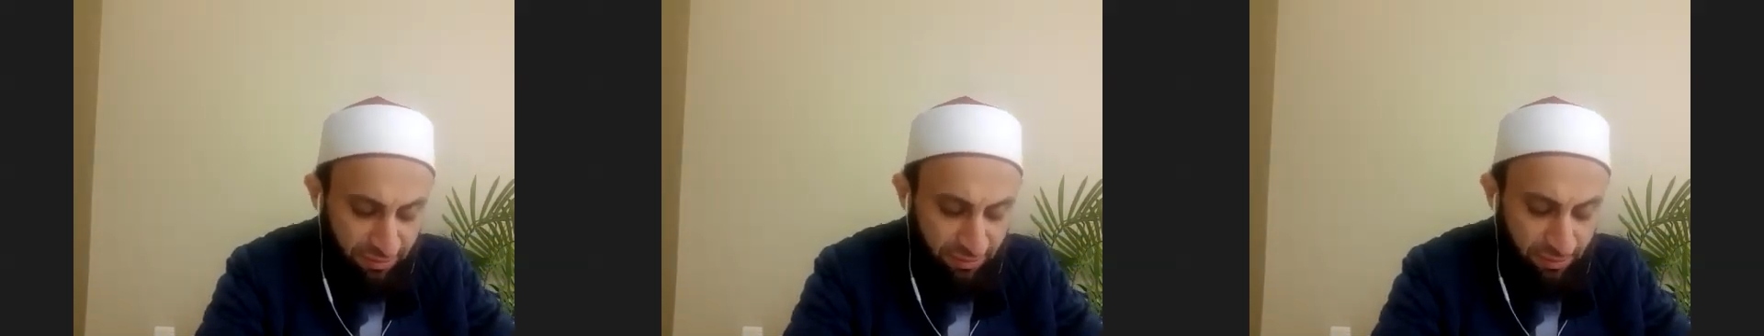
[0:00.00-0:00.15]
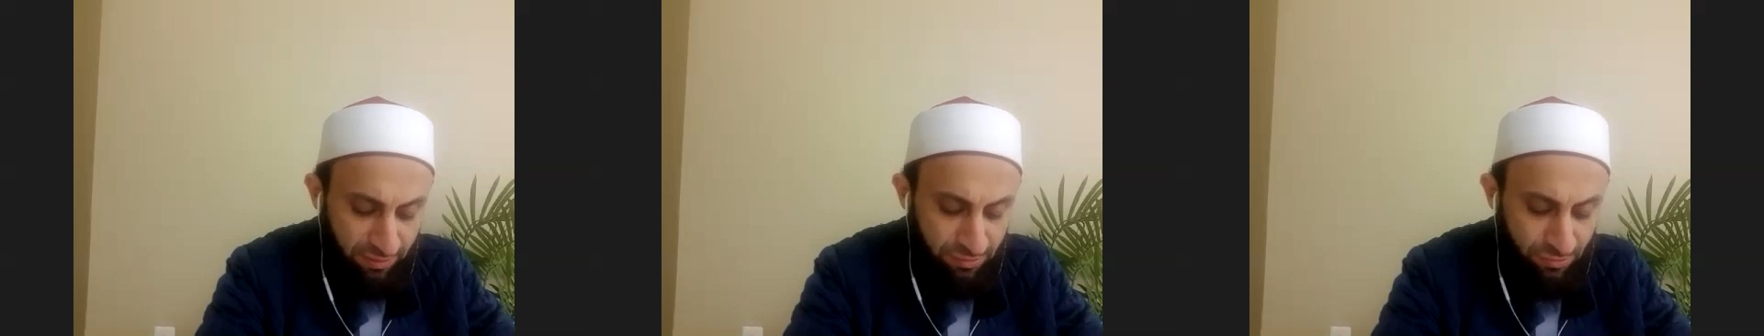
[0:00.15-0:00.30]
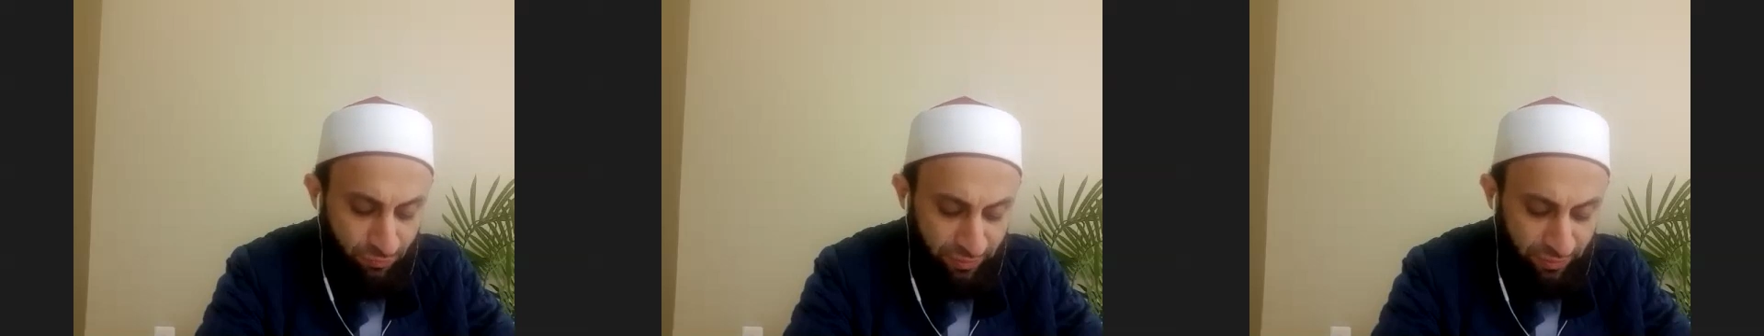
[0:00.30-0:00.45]

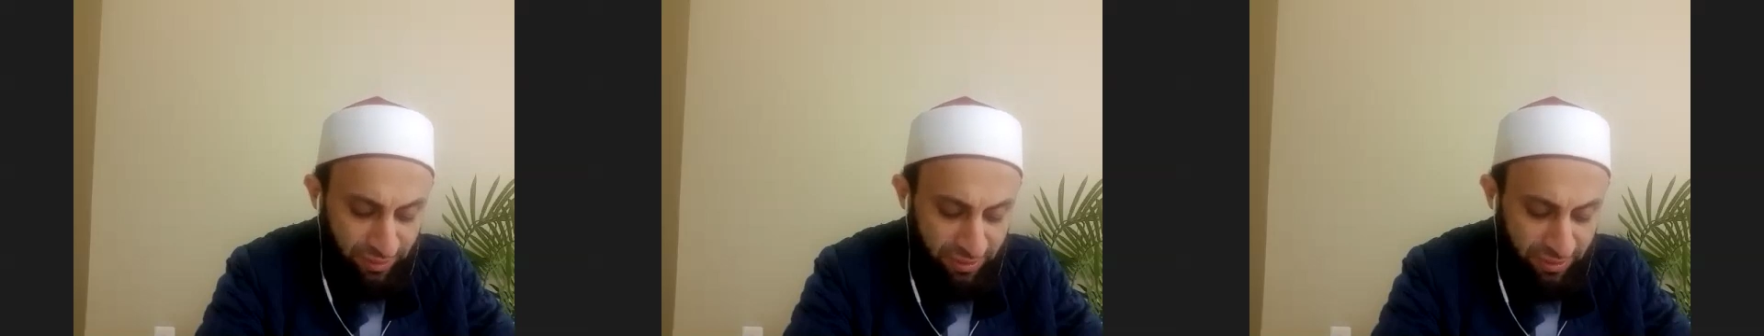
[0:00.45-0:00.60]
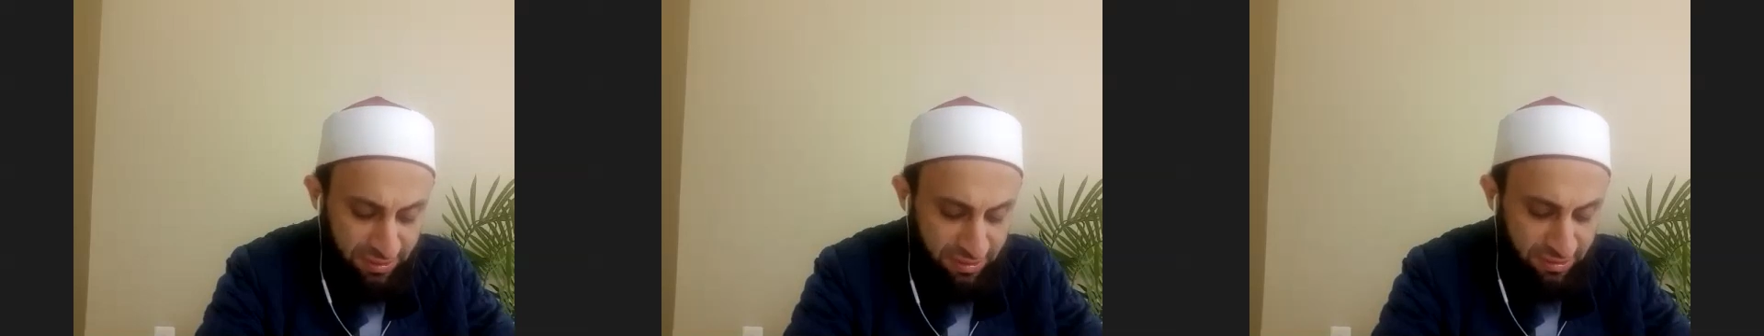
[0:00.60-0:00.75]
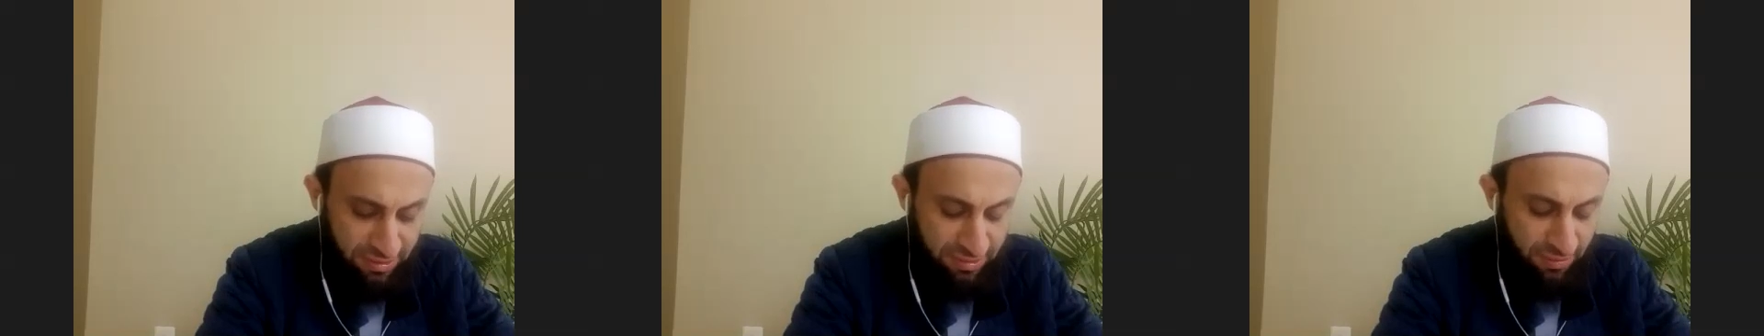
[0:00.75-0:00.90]

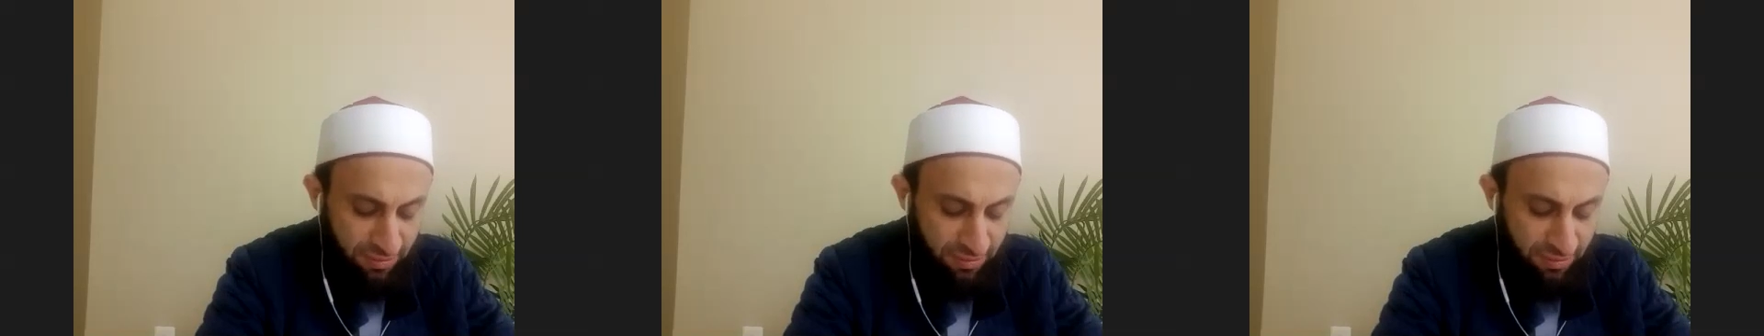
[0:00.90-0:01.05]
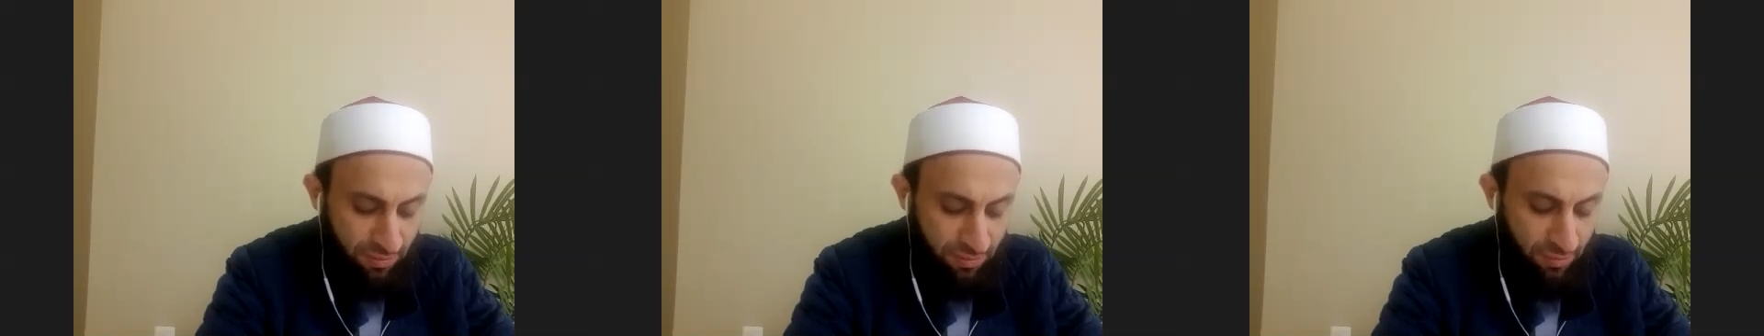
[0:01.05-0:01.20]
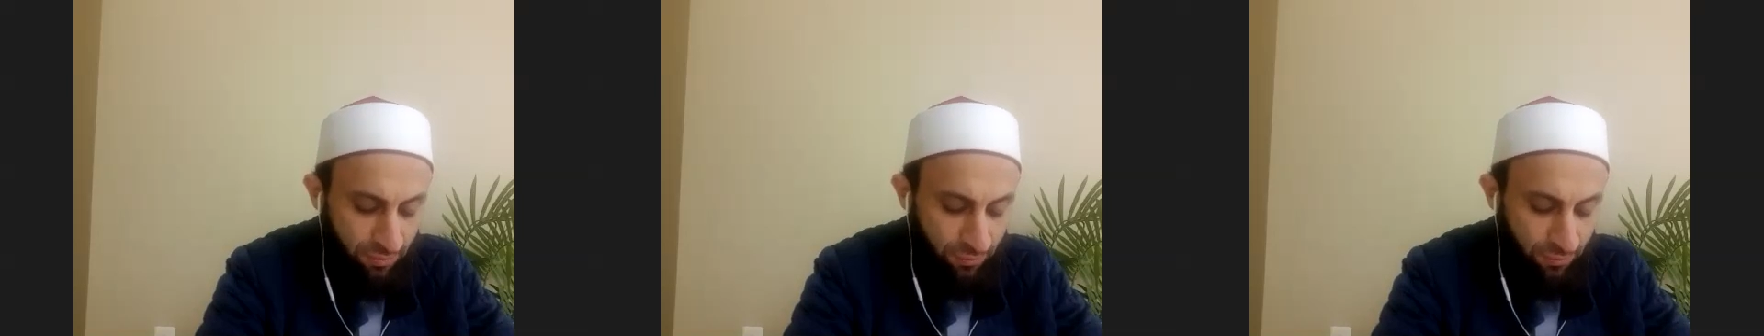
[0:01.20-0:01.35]
unraised
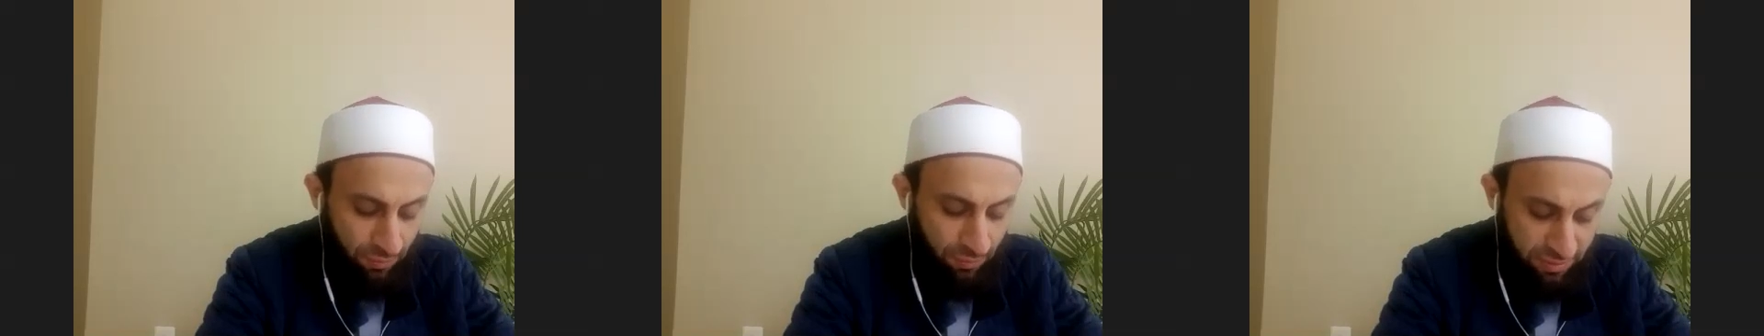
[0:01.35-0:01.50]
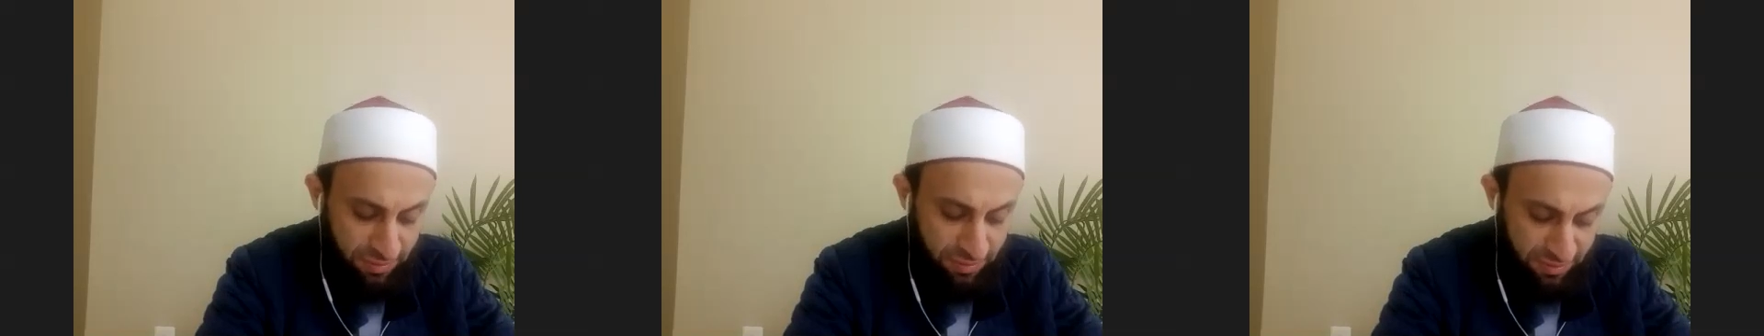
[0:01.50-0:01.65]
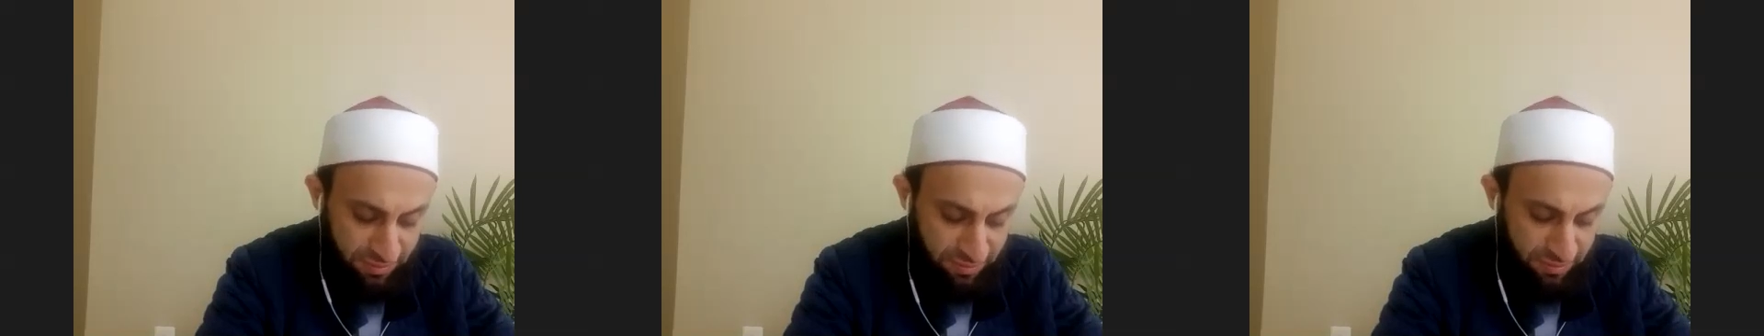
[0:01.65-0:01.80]

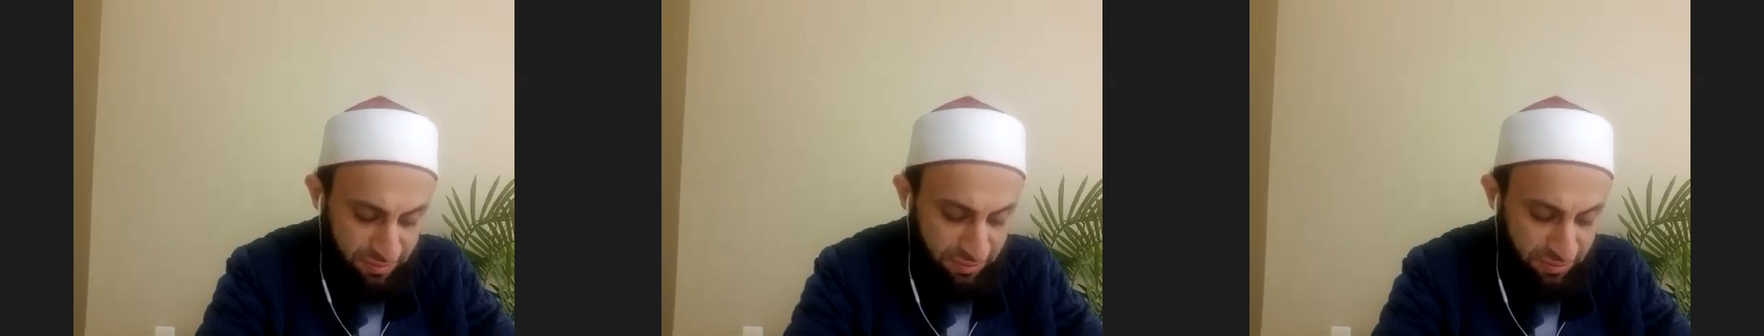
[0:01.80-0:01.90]
thrones